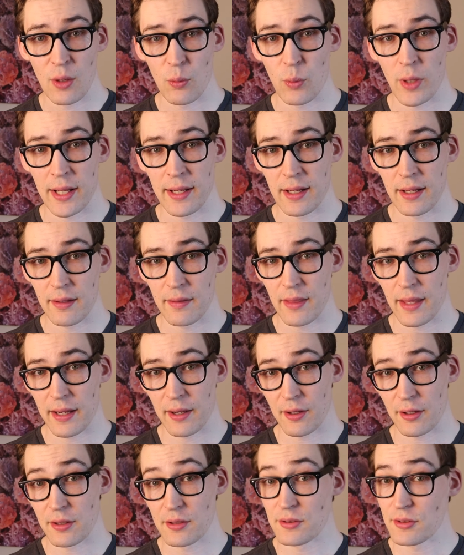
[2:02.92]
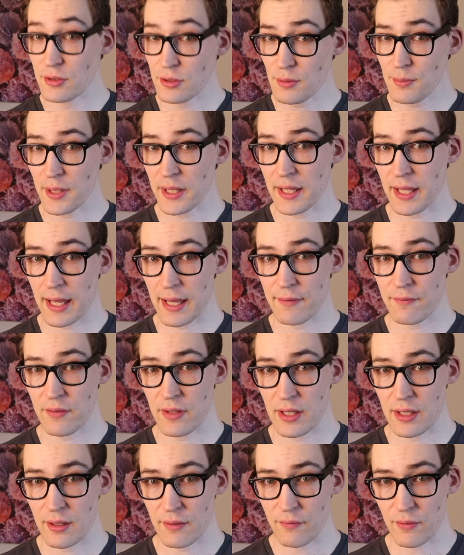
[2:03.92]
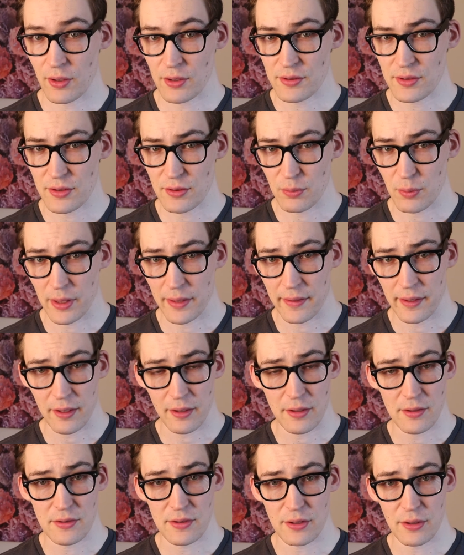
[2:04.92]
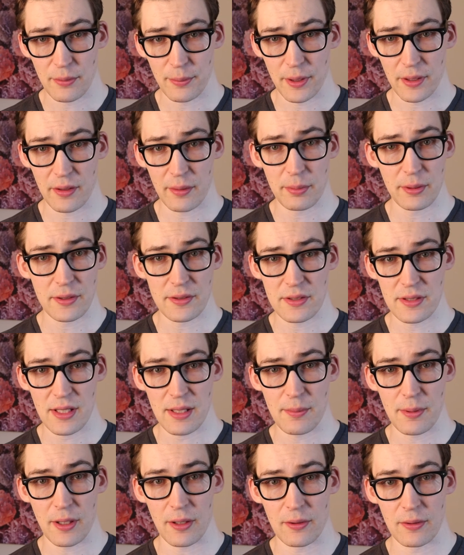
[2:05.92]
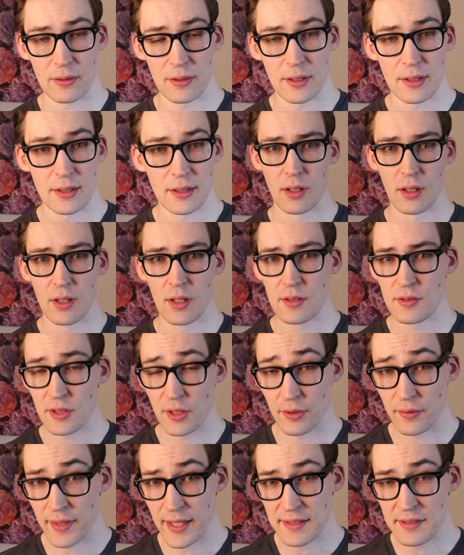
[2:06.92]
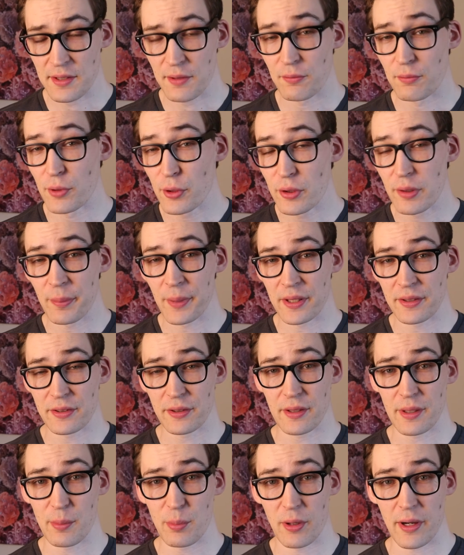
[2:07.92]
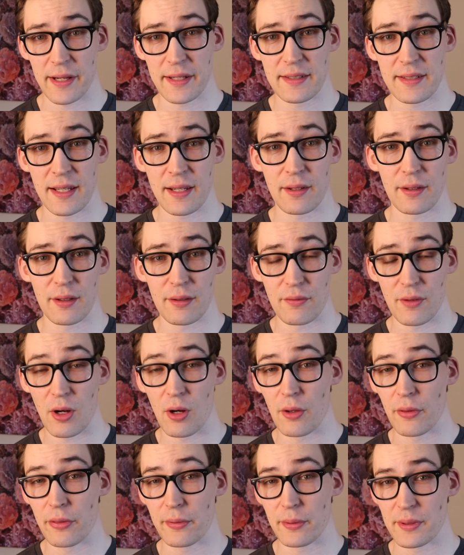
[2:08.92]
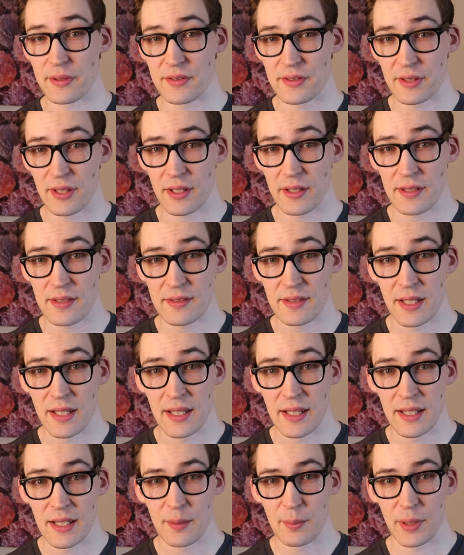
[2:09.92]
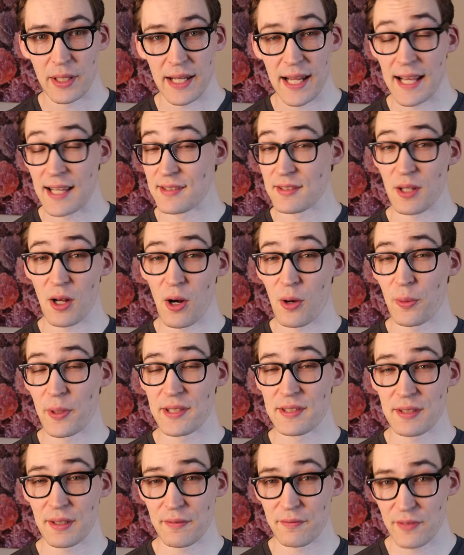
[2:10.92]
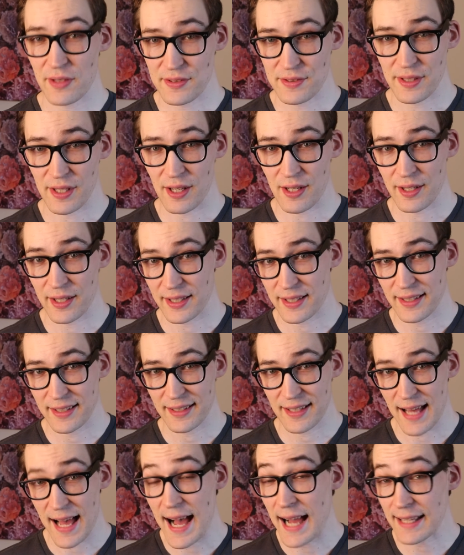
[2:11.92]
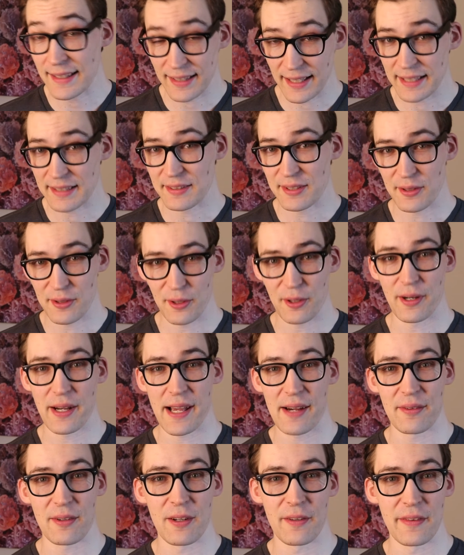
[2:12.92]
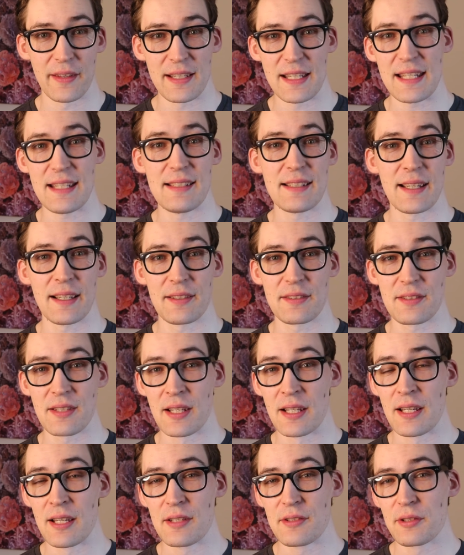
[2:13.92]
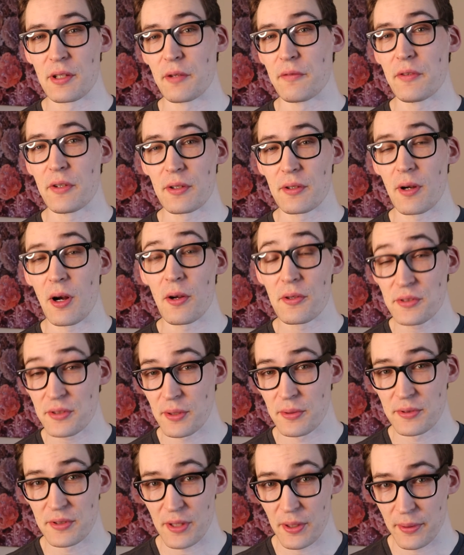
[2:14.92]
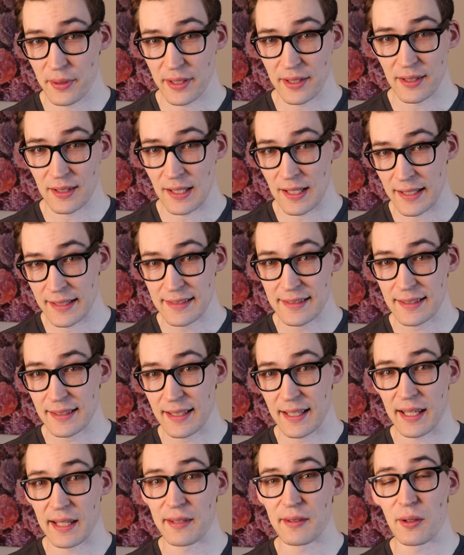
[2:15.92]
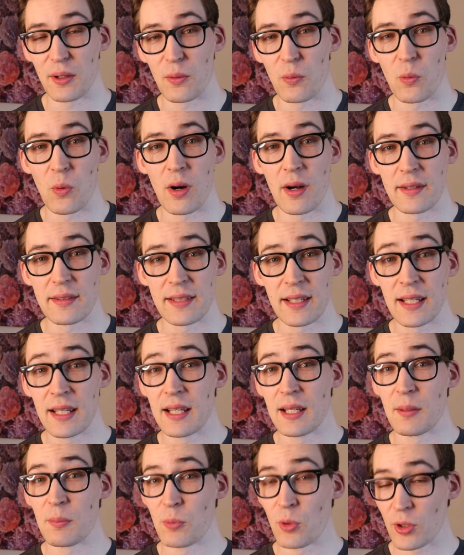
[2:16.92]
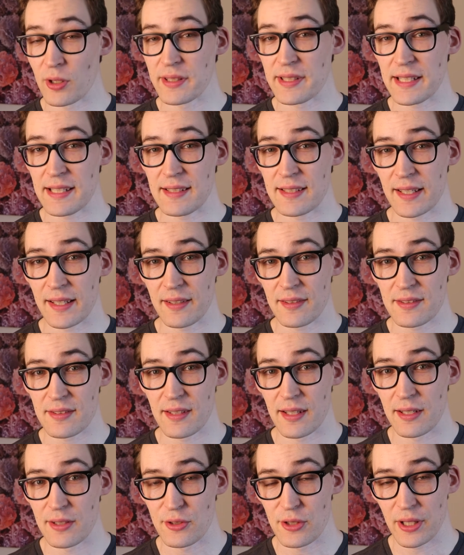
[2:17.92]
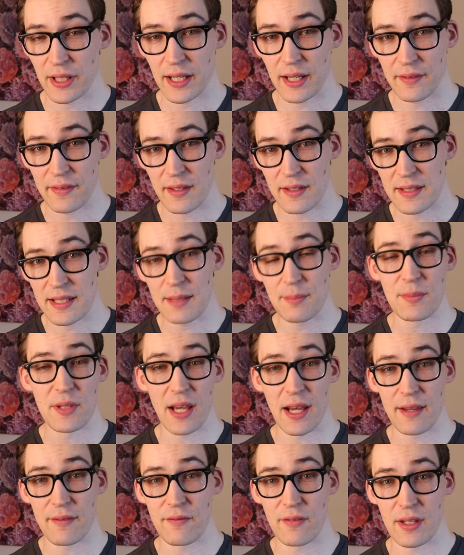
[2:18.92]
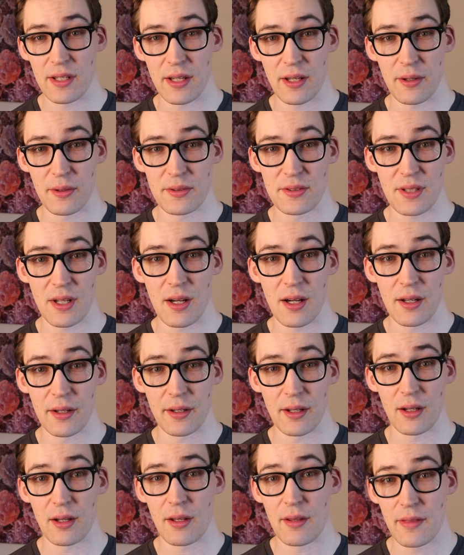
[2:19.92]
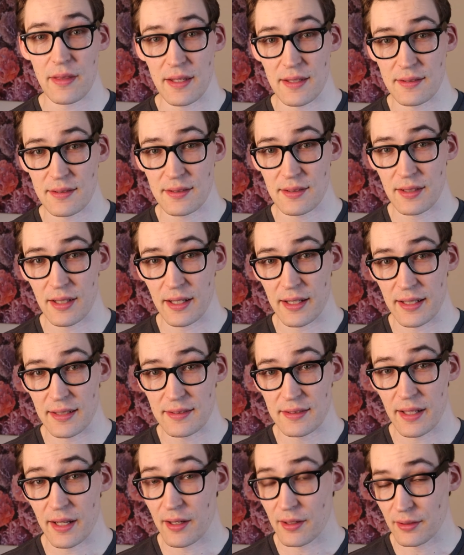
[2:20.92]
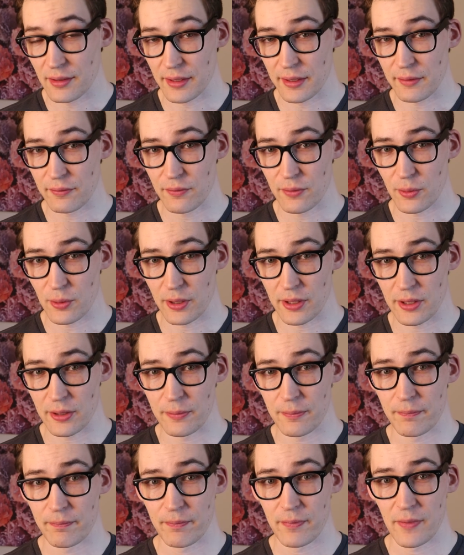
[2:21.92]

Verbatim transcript: when they are consuming caffeine versus when they're consuming the placebo. So that's a rudimentary breakdown of all three studies. But as always on Physionic, I like to nerd out on the details. So if you're also so inclined and want more details, then check out the deep dive videos on these studies that I'll link for you.